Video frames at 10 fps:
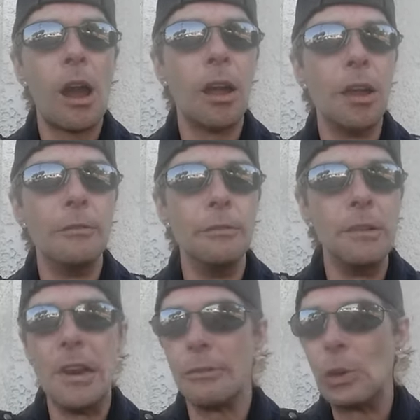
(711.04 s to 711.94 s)
I've
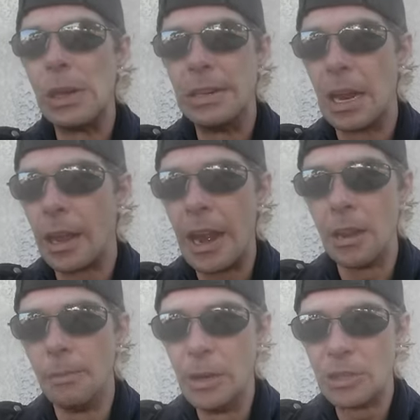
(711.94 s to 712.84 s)
never really
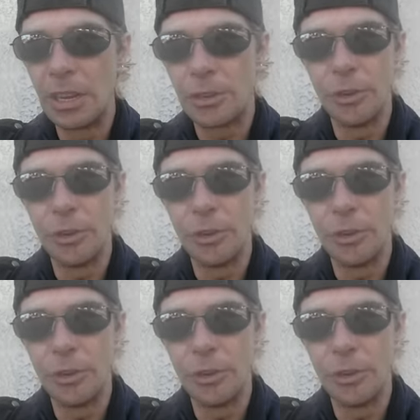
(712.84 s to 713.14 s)
dedicated music